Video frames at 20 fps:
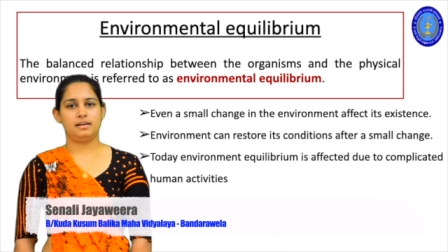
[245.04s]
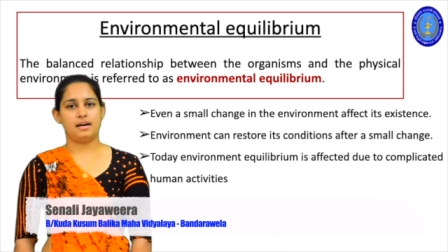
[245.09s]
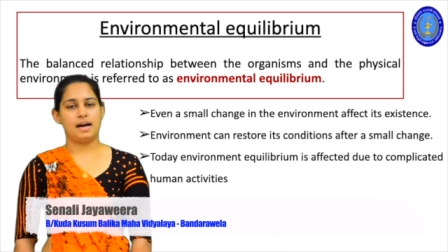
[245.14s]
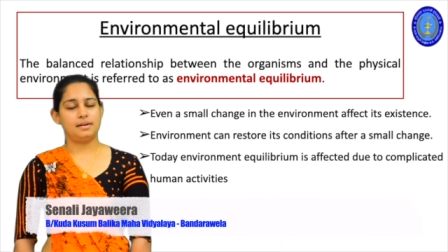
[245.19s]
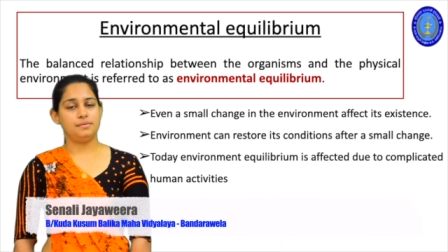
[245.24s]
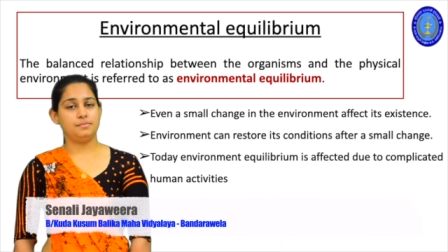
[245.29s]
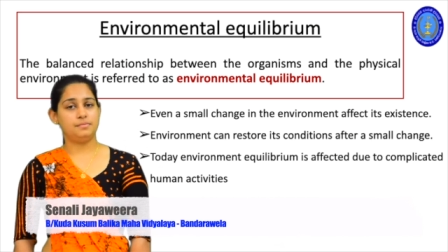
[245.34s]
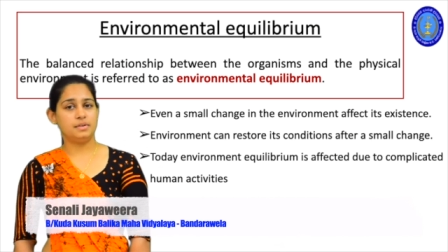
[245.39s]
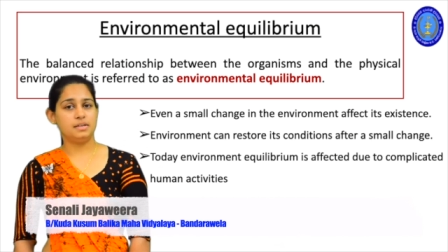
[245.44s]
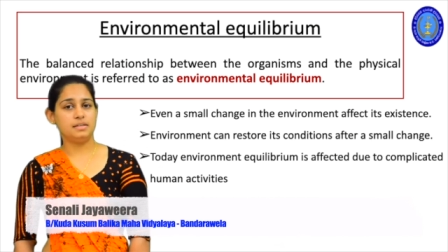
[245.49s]
uh,
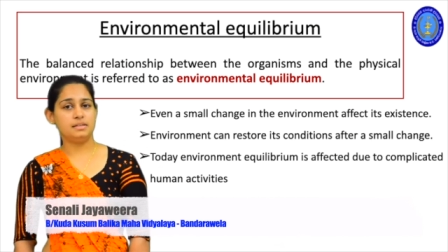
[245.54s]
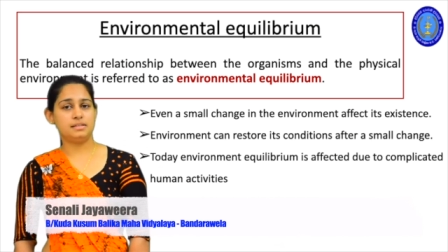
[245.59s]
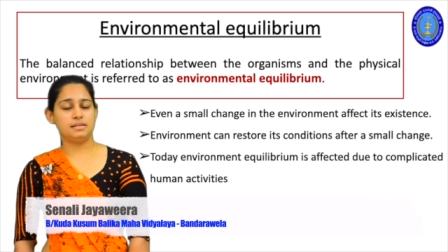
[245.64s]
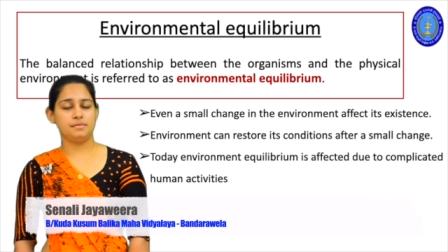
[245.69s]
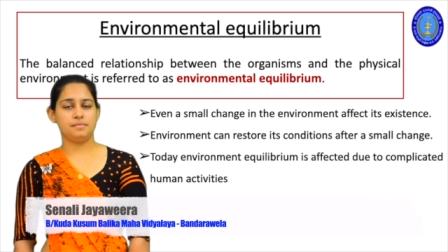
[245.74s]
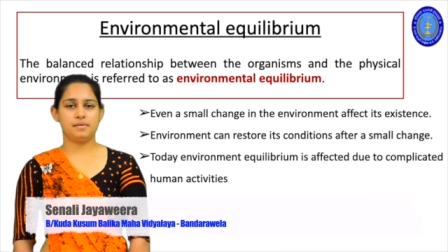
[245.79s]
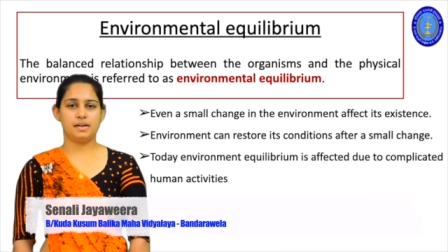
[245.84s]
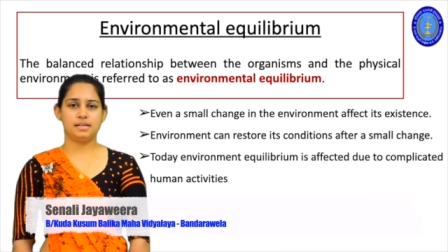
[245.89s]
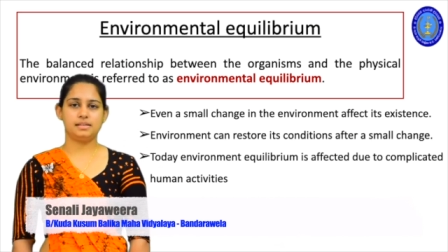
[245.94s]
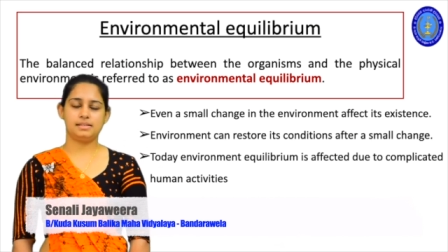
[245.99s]

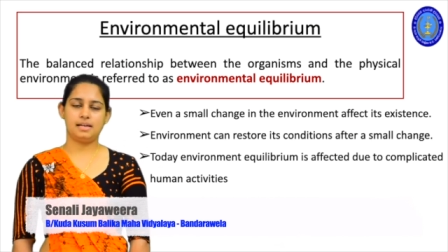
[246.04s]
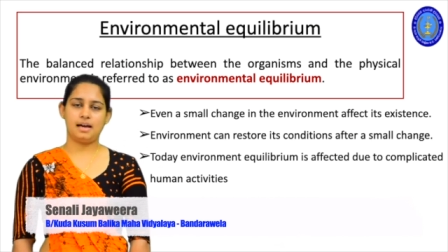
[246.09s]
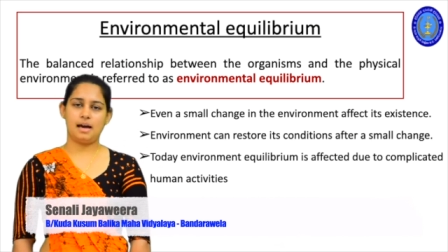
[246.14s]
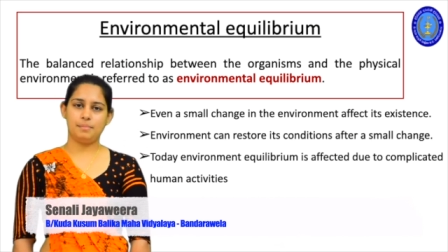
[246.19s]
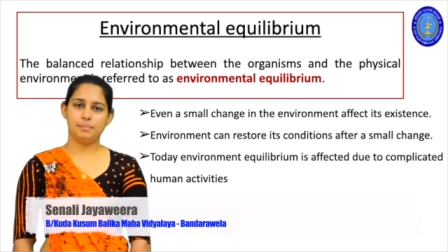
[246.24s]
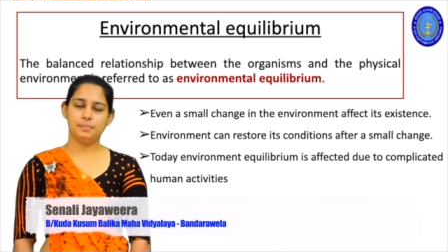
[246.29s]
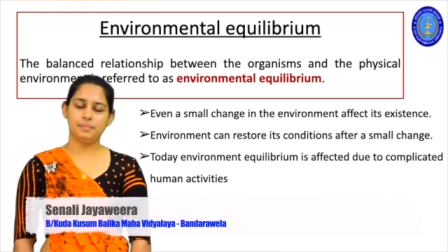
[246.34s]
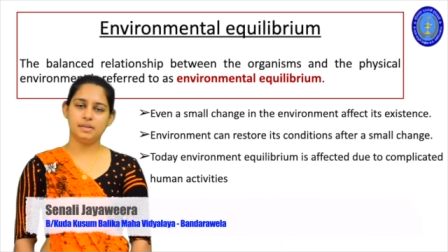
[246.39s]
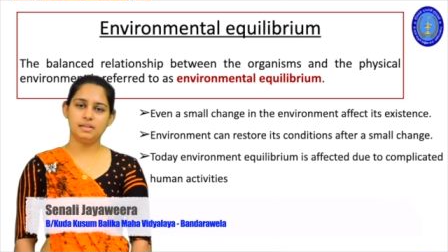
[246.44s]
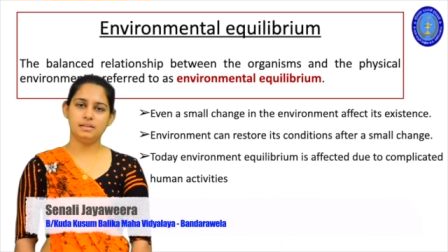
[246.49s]
adverse effects
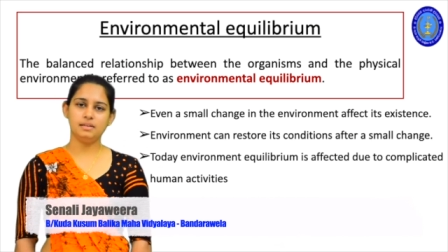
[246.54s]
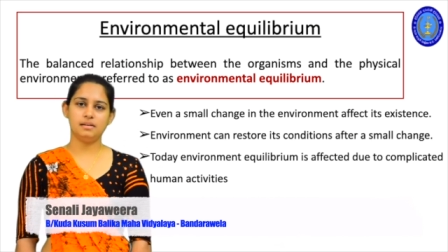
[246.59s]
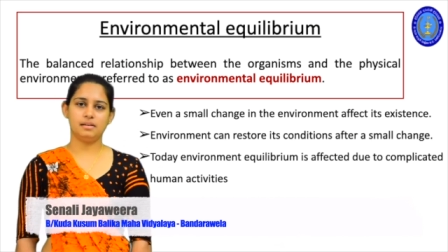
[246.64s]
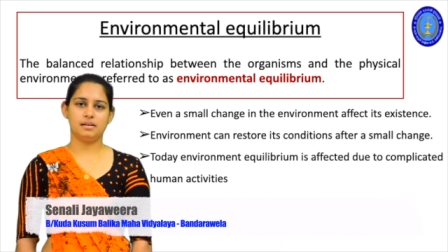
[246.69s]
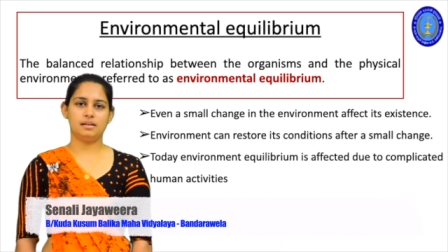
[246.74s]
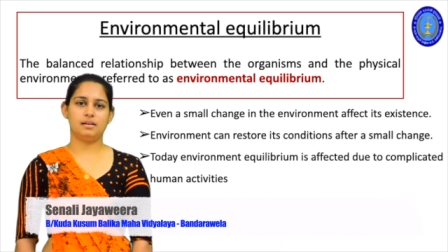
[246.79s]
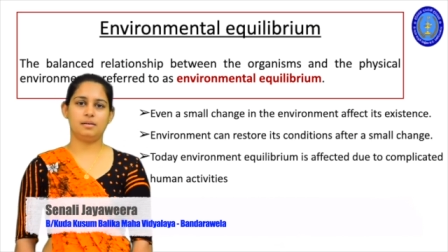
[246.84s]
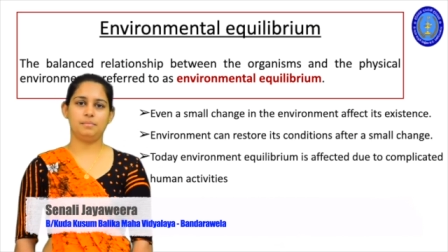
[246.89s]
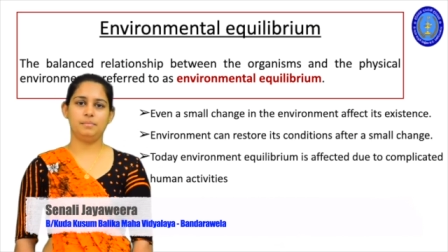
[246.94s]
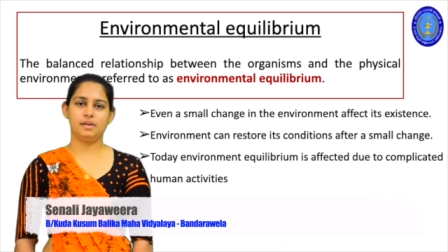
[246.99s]

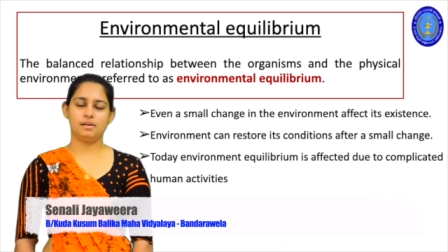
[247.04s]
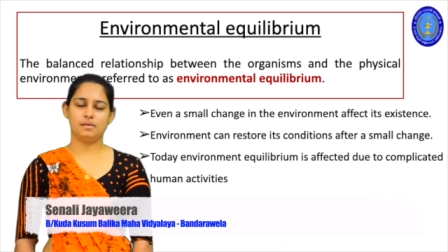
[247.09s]
happen uh,